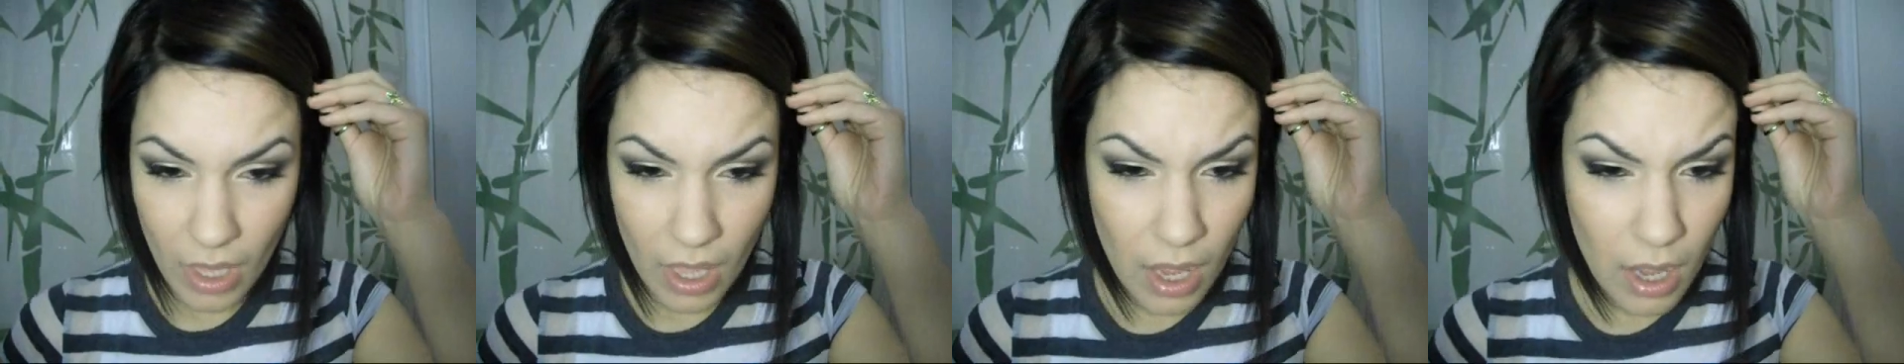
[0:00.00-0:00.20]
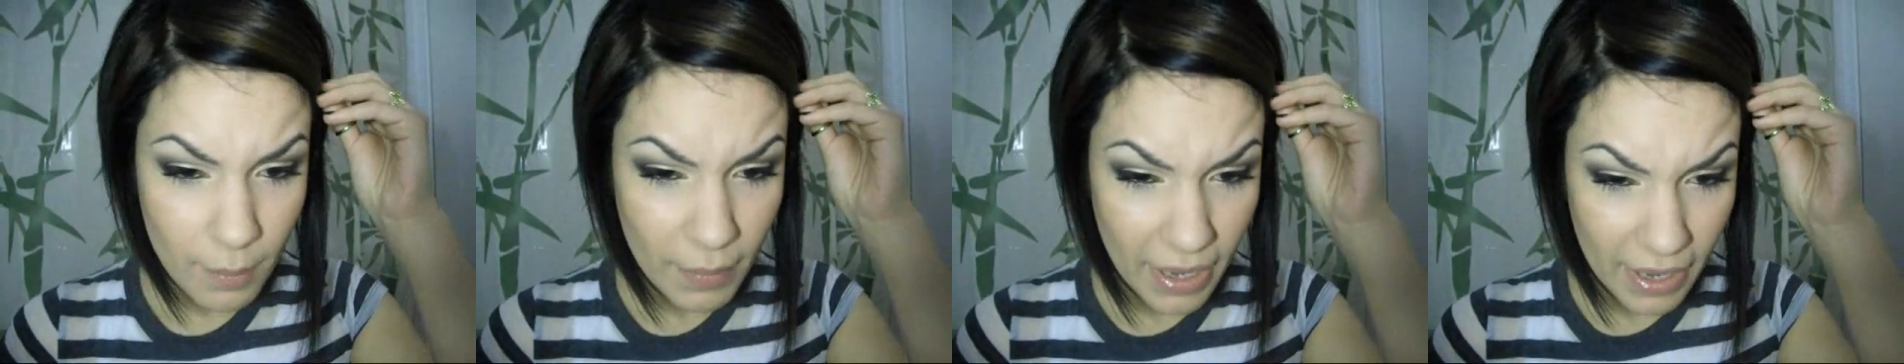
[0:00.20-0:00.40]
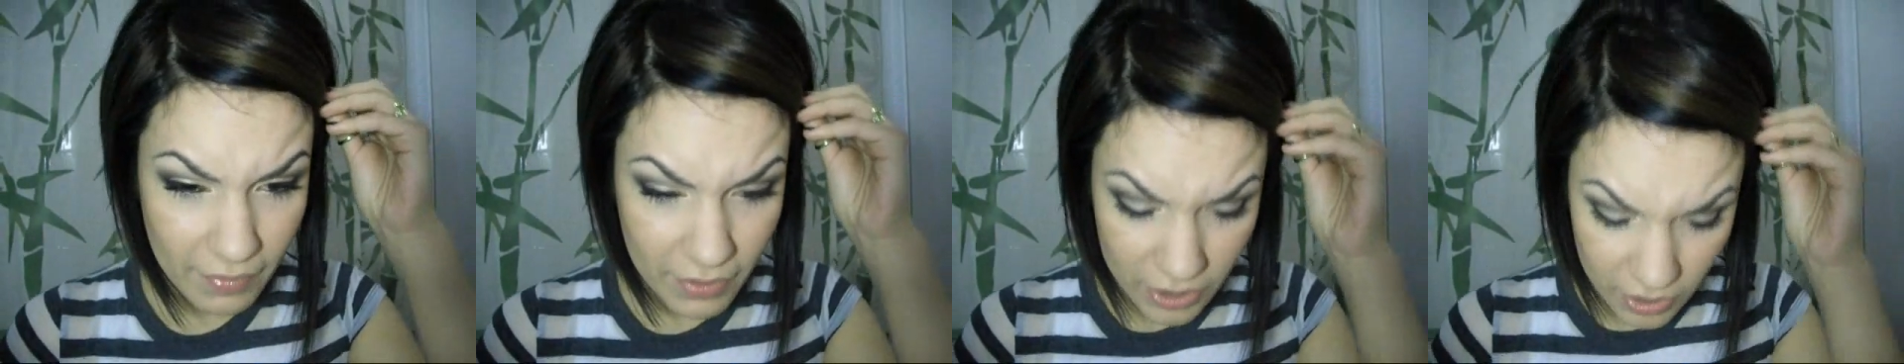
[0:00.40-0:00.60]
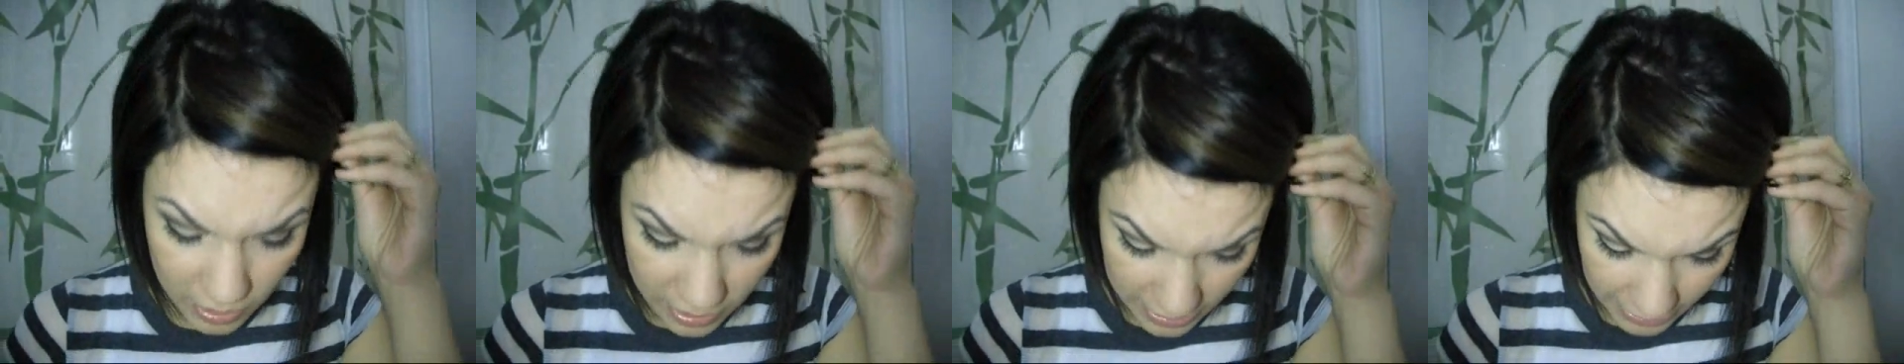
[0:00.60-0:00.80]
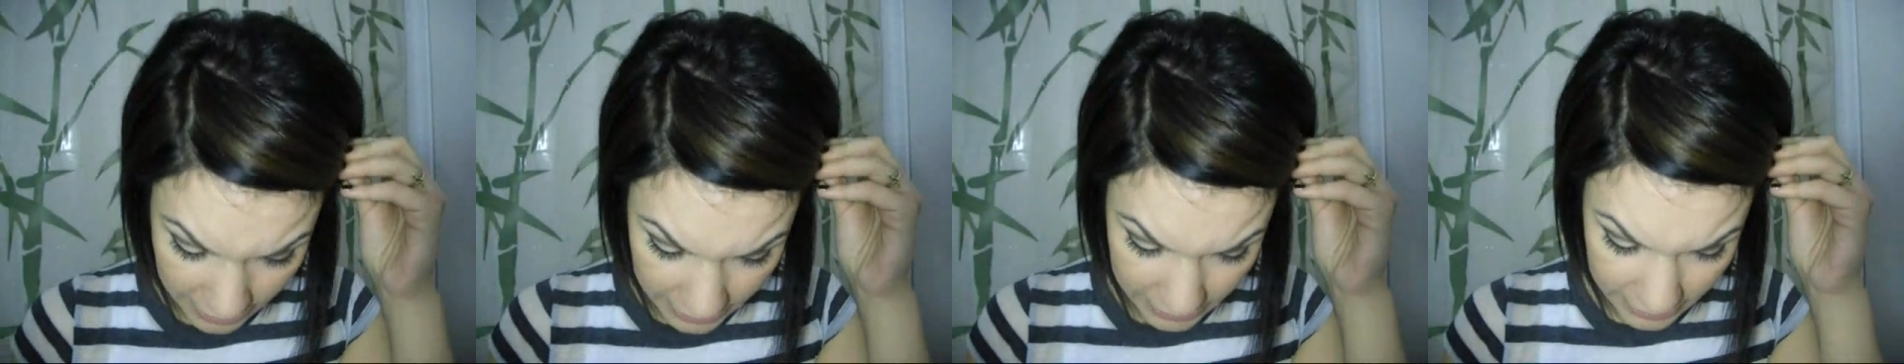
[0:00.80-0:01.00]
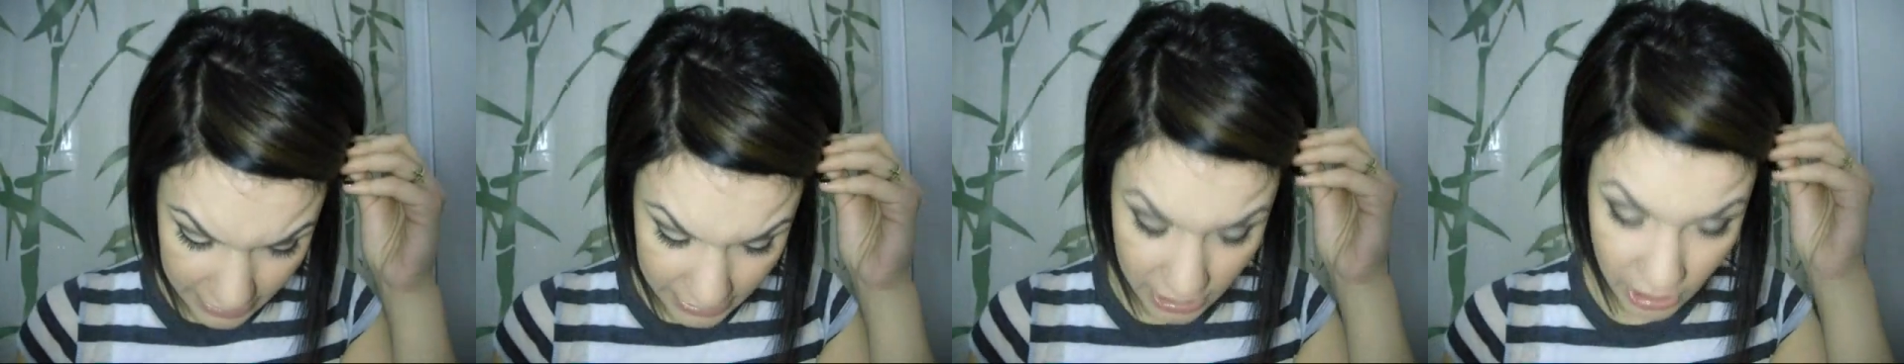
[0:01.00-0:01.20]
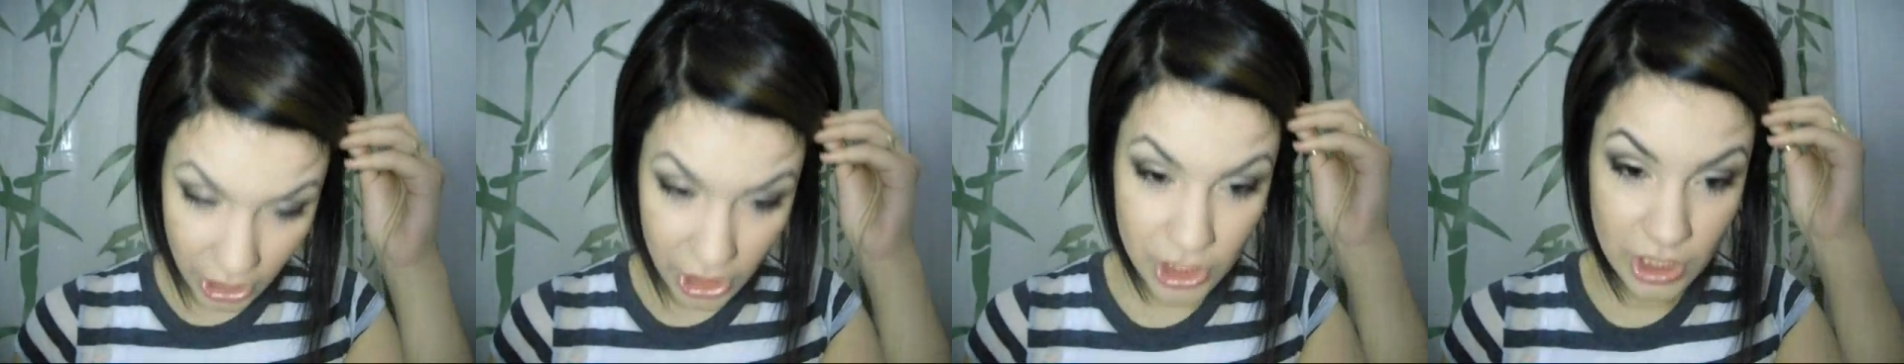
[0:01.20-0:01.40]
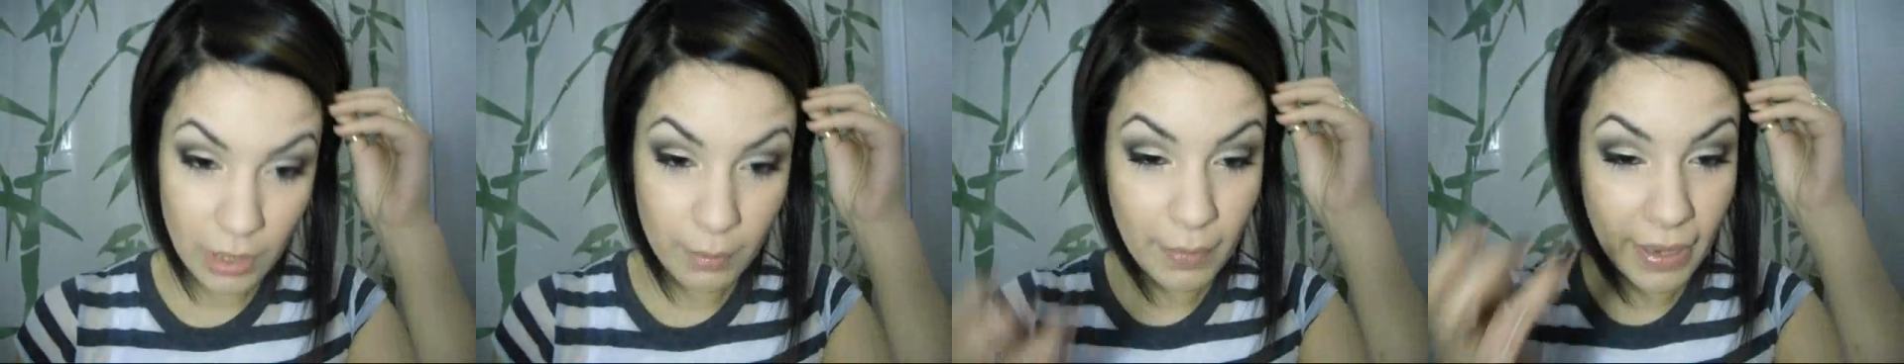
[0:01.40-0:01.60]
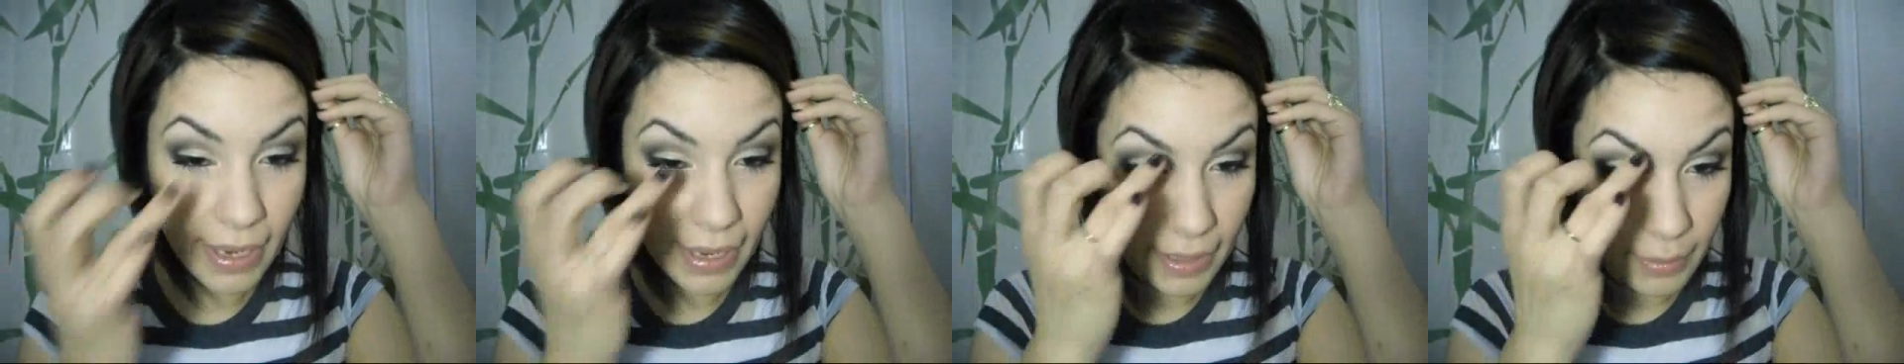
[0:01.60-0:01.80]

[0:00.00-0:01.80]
I ever so slightly touched up my